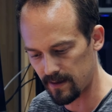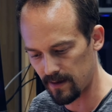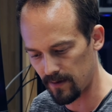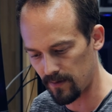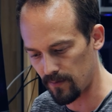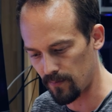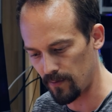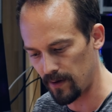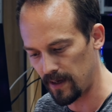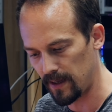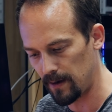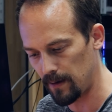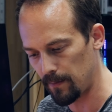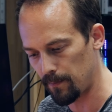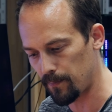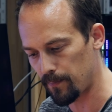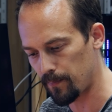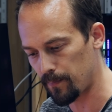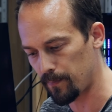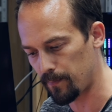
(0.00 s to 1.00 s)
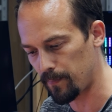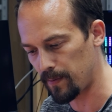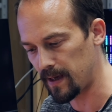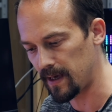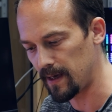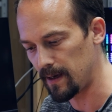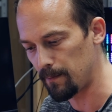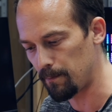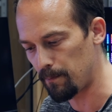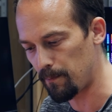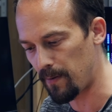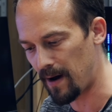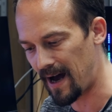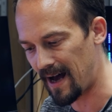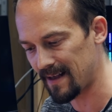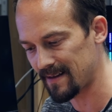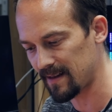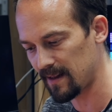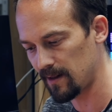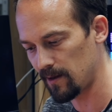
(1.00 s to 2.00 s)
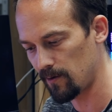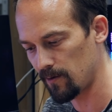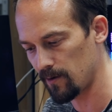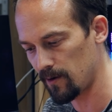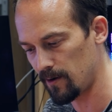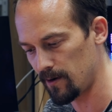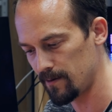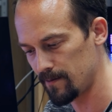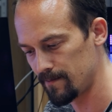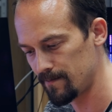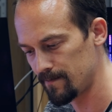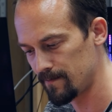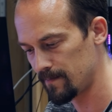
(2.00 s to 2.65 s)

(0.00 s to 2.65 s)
the 3D Basel logo.